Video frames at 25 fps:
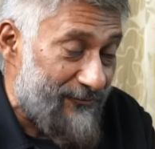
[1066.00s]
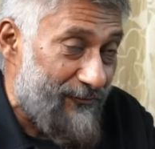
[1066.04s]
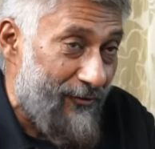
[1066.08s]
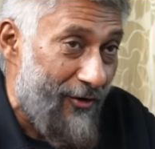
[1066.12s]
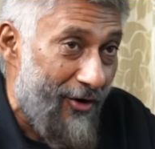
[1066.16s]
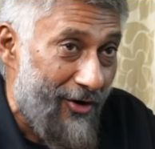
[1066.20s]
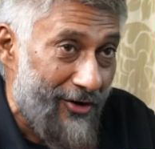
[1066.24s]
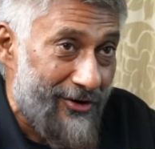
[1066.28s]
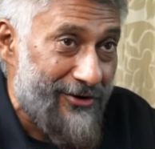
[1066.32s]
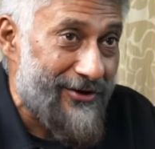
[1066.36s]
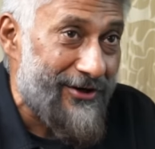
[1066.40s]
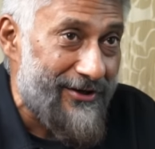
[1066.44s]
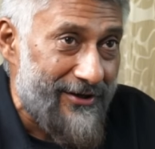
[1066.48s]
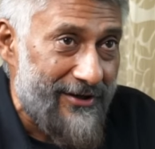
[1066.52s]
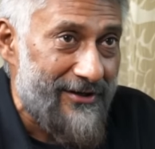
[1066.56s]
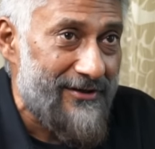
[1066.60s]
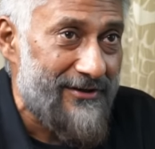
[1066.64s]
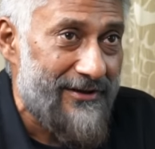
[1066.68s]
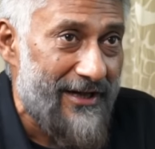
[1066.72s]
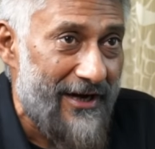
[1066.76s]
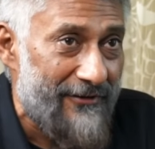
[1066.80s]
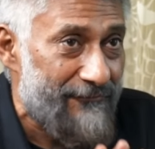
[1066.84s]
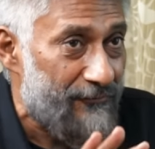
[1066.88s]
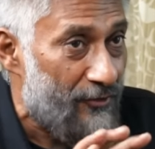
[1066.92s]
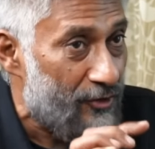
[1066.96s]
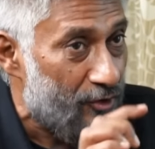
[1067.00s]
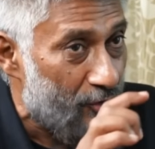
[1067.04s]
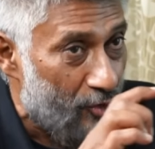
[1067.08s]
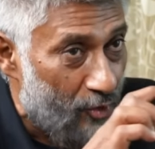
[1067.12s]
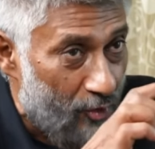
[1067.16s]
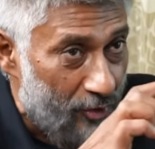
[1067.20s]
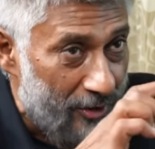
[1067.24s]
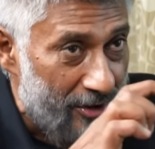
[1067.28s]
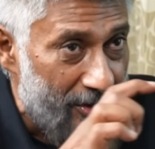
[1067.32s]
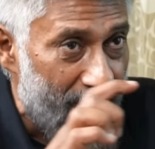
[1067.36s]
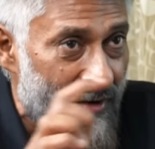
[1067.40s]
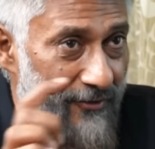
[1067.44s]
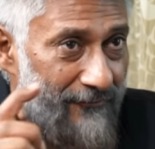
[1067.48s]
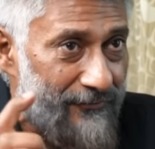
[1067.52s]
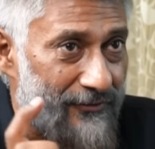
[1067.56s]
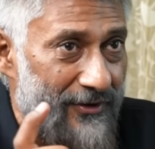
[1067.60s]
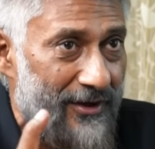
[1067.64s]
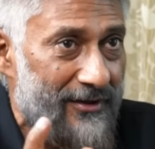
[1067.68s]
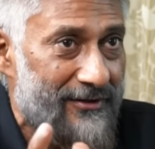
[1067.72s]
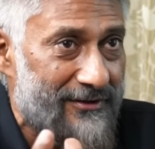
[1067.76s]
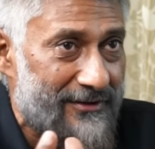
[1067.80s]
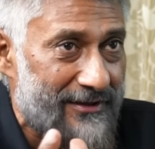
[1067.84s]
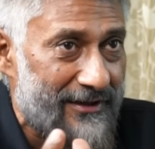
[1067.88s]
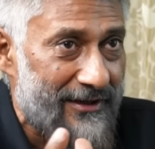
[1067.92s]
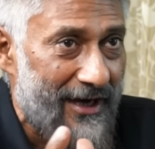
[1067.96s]
font, written in that font, only of the
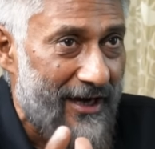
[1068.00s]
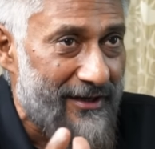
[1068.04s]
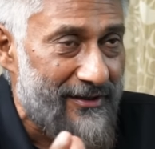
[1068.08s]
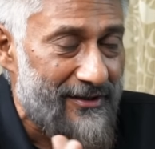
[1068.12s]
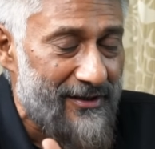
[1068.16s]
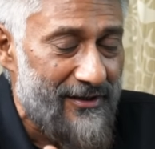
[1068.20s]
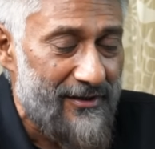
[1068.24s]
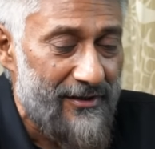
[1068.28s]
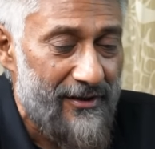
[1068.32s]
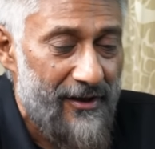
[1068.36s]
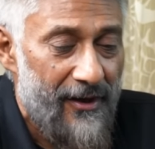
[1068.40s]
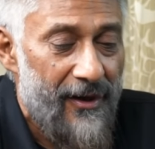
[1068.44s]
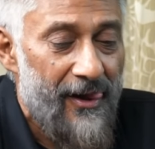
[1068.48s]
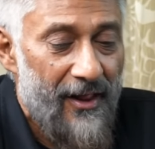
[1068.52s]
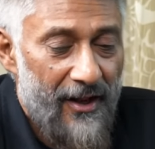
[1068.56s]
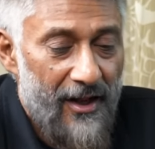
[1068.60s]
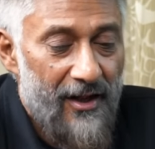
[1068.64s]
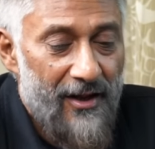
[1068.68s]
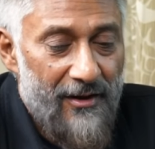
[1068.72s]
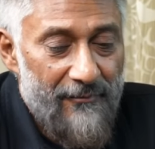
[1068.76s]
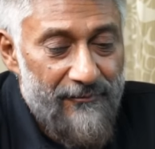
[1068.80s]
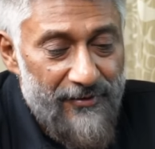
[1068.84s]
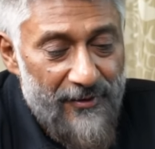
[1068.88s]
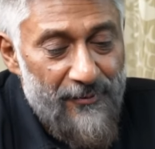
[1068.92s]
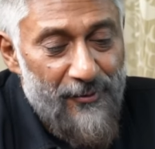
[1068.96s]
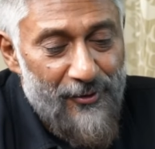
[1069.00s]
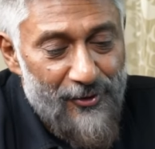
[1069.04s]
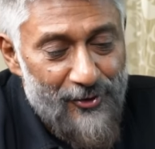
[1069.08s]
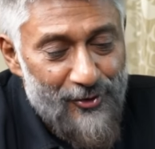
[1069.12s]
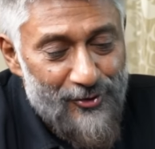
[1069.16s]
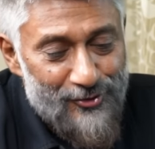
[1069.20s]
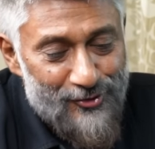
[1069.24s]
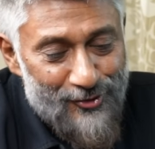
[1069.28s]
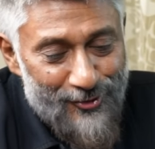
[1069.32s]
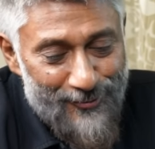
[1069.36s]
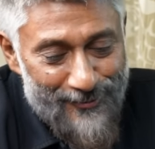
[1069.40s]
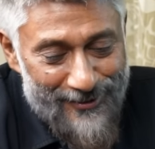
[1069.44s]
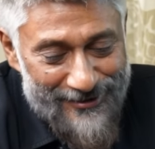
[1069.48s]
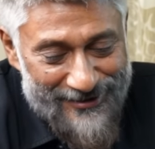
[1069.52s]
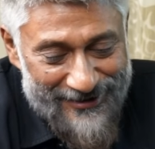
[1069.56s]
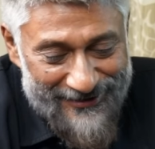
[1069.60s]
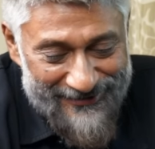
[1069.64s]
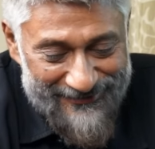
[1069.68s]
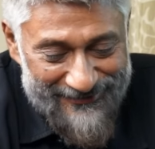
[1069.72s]
title. people do so much